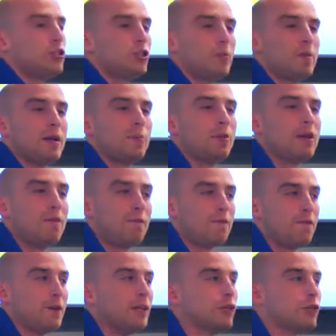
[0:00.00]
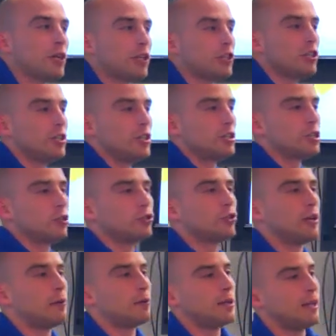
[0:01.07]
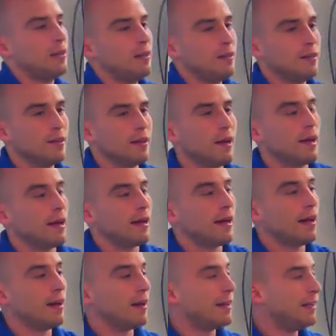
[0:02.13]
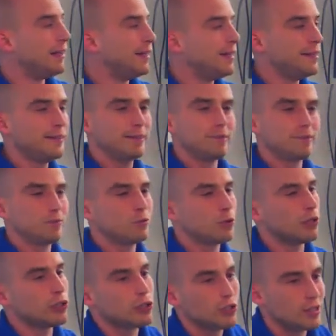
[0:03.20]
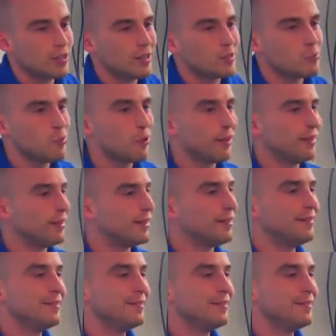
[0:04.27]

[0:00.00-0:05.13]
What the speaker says: should be a brief introduction to social networking. Any questions at this point?